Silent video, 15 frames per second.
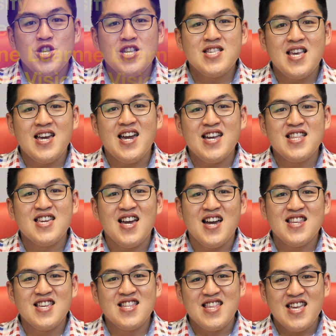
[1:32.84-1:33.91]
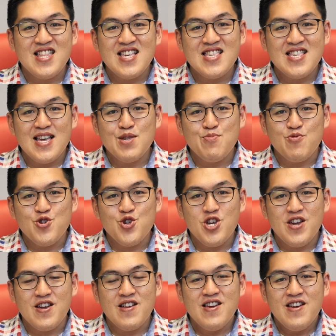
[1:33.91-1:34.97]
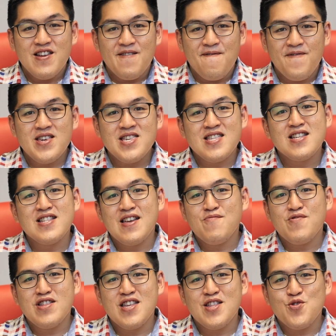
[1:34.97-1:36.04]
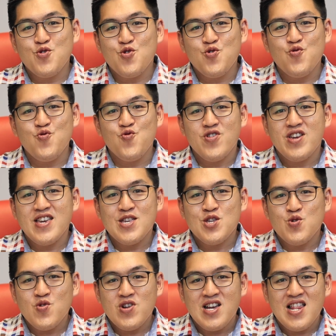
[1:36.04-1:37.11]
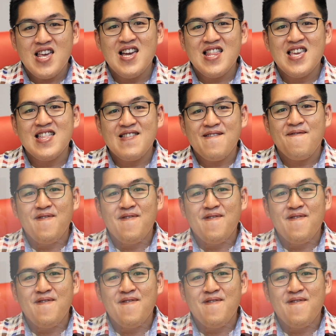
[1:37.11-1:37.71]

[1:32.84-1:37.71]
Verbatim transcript: Just like any other data science project, the first thing that we need to do is to clearly